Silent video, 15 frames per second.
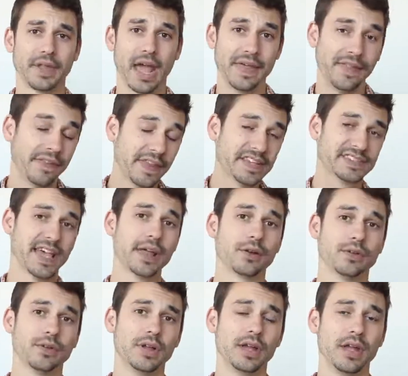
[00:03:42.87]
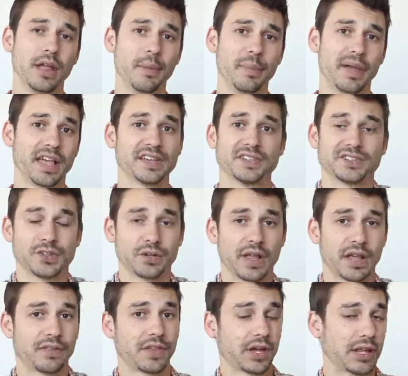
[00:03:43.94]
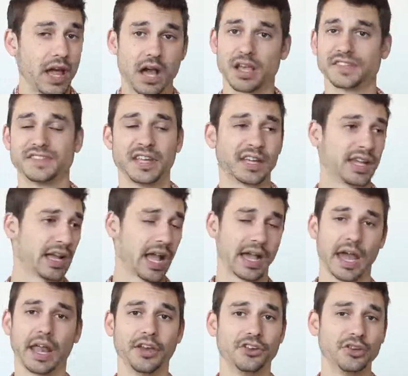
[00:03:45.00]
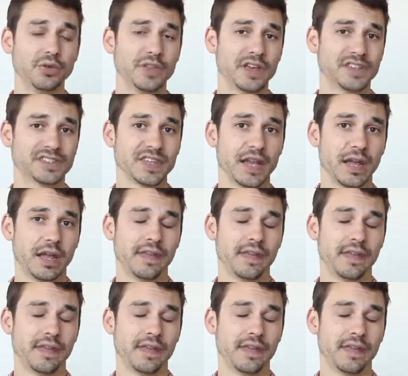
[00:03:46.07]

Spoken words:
And then they settle because they're like, the clock is ticking, I got to do this.